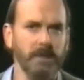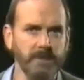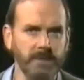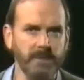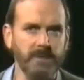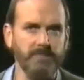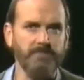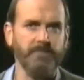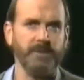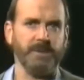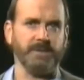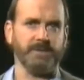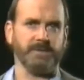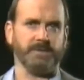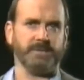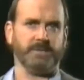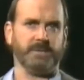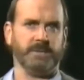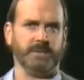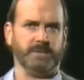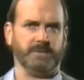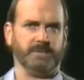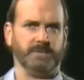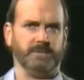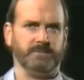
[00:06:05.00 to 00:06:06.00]
Under the present
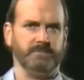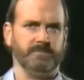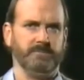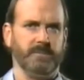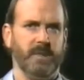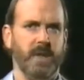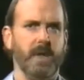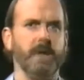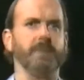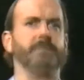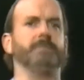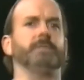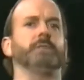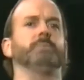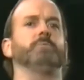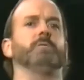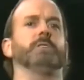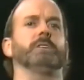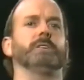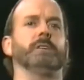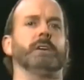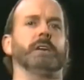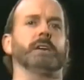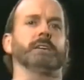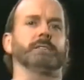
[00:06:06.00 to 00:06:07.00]
system,
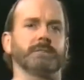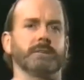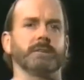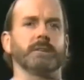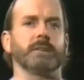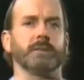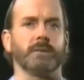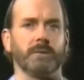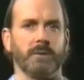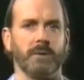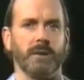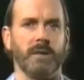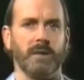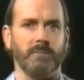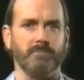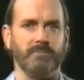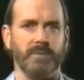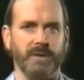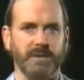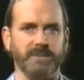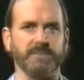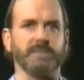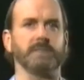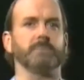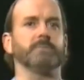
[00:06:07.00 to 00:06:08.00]
everyone has a local
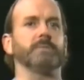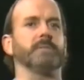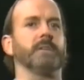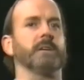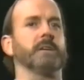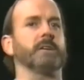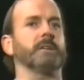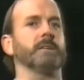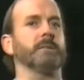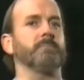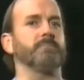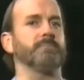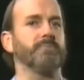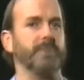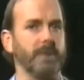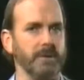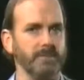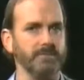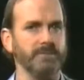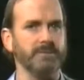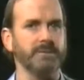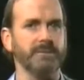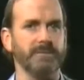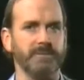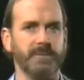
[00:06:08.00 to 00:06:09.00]
MP, someone they can
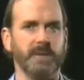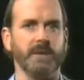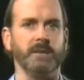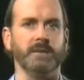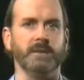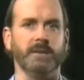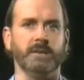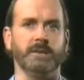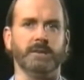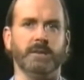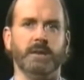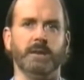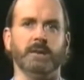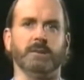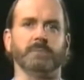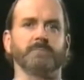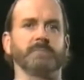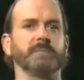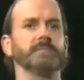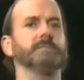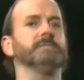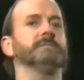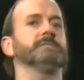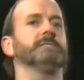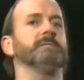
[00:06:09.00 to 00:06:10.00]
approach if they need
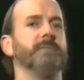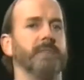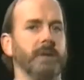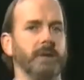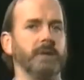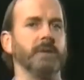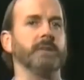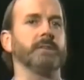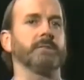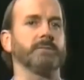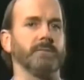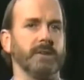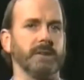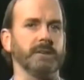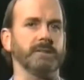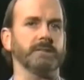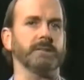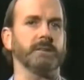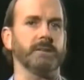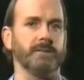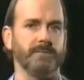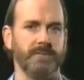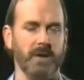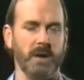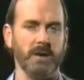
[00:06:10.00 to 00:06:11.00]
help. This is a very
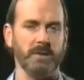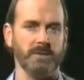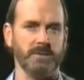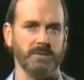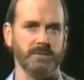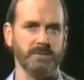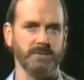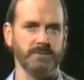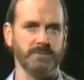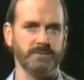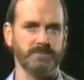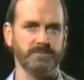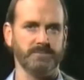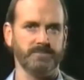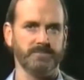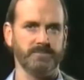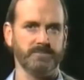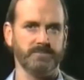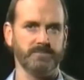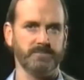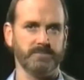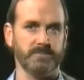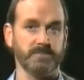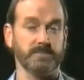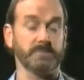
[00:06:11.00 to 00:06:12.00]
great advantage.
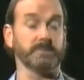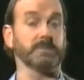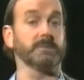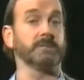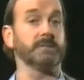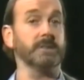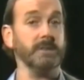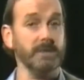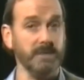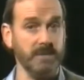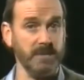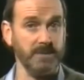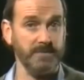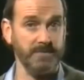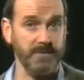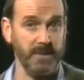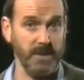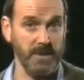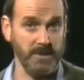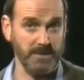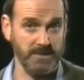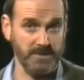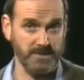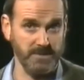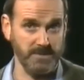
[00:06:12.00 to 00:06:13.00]
The
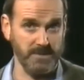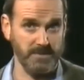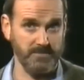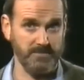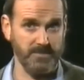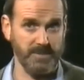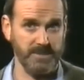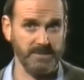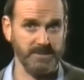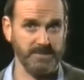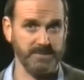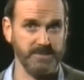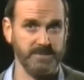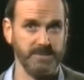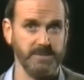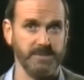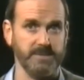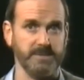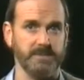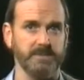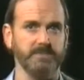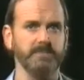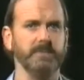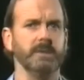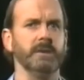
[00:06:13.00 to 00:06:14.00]
disadvantage of the present
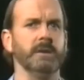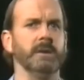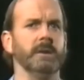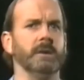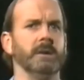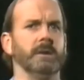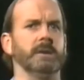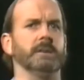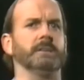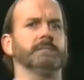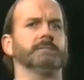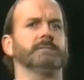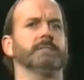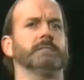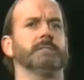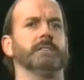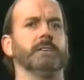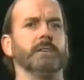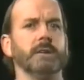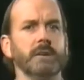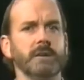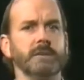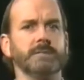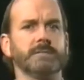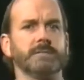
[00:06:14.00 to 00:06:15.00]
system is that
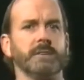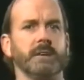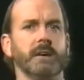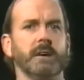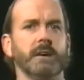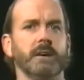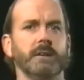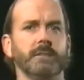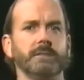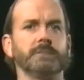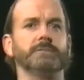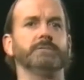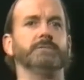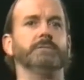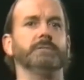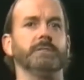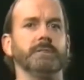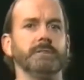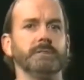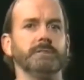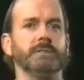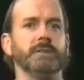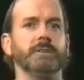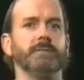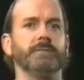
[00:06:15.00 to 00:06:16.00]
the odds are that you
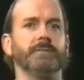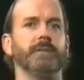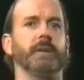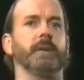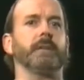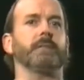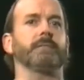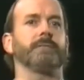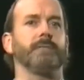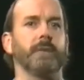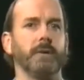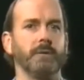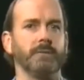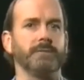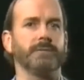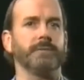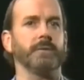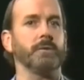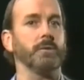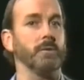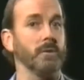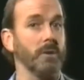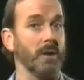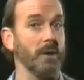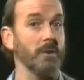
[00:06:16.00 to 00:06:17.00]
didn't in fact vote
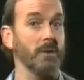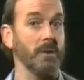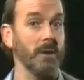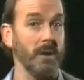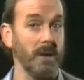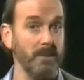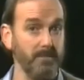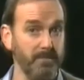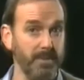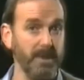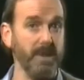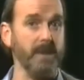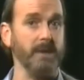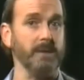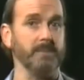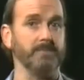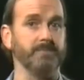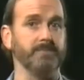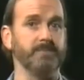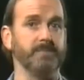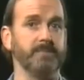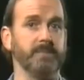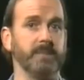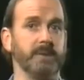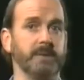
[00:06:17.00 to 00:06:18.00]
for your local MP,
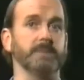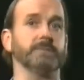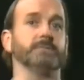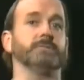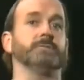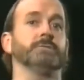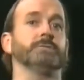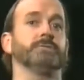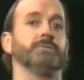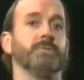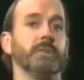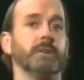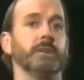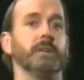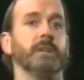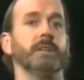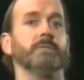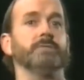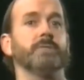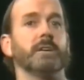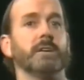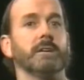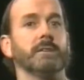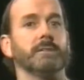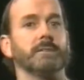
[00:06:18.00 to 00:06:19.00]
and that you'd
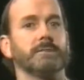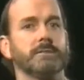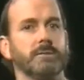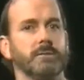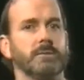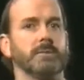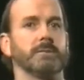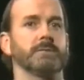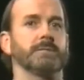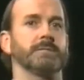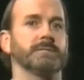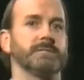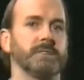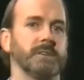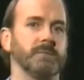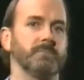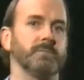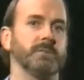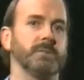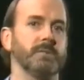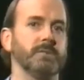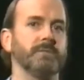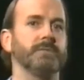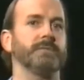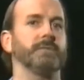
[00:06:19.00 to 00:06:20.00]
really rather talk to
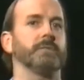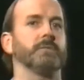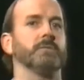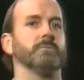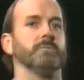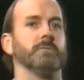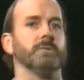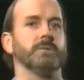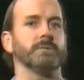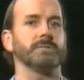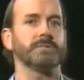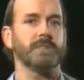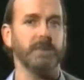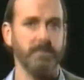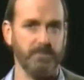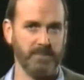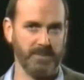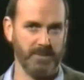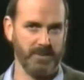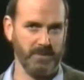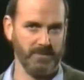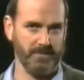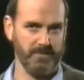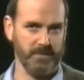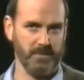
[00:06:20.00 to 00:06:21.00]
someone you feel more
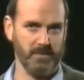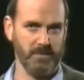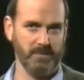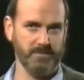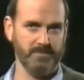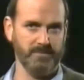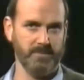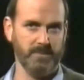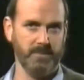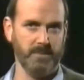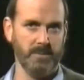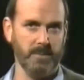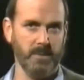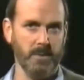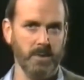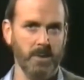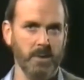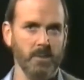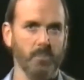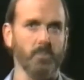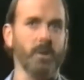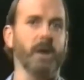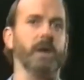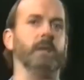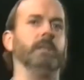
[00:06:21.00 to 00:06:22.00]
sympathy for.
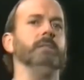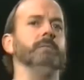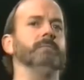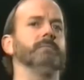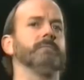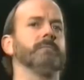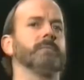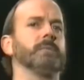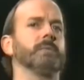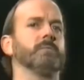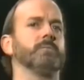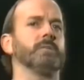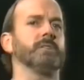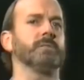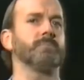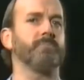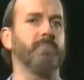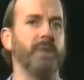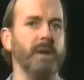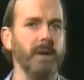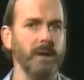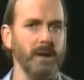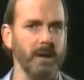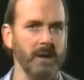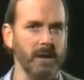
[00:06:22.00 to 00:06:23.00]
Well,
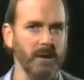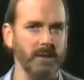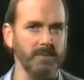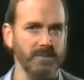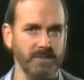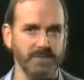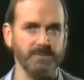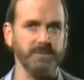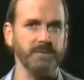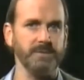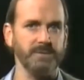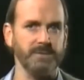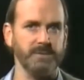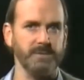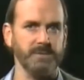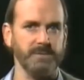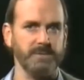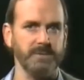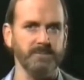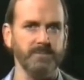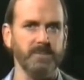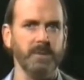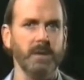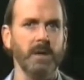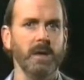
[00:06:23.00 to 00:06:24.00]
with PR, this new
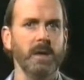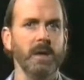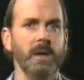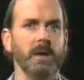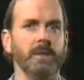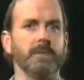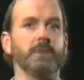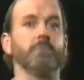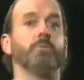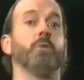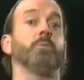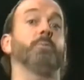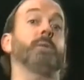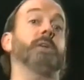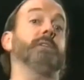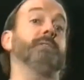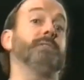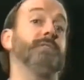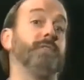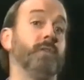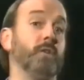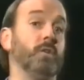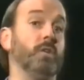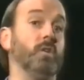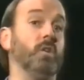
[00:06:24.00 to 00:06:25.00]
system, there will be
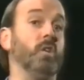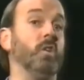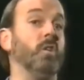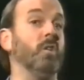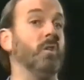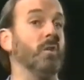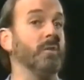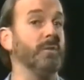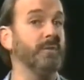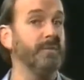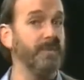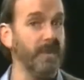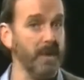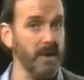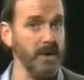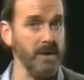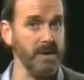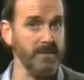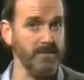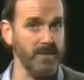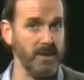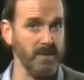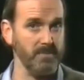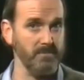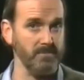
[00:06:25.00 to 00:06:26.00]
4 or
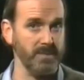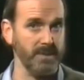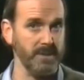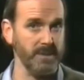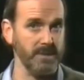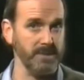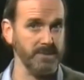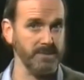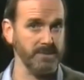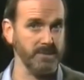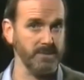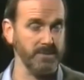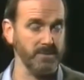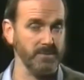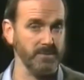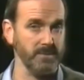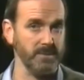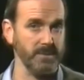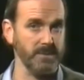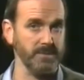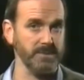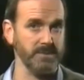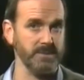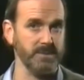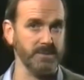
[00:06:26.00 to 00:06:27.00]
5 MPs in
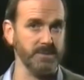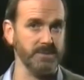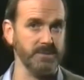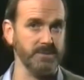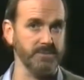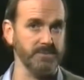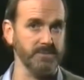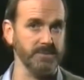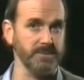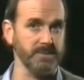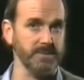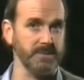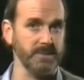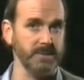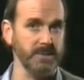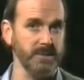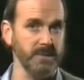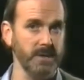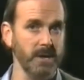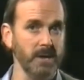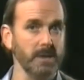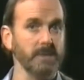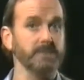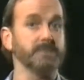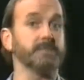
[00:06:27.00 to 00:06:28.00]
your
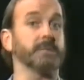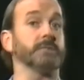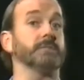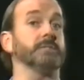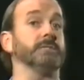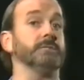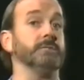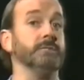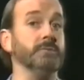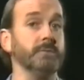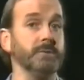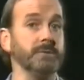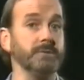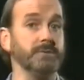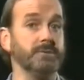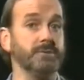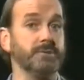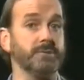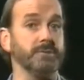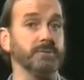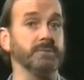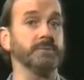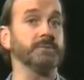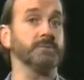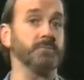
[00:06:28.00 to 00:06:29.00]
constituency, so that you can
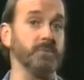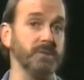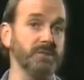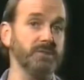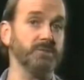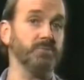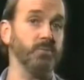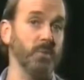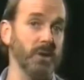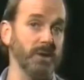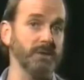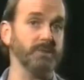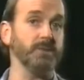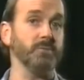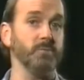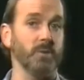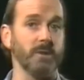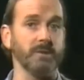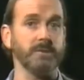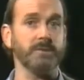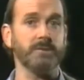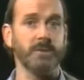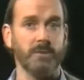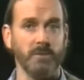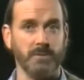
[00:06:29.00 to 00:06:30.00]
choose which one you
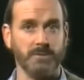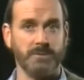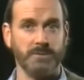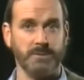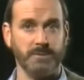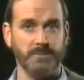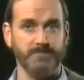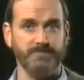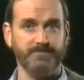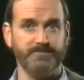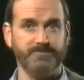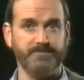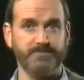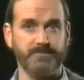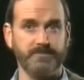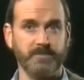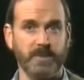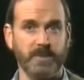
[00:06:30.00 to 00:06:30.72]
want to talk to.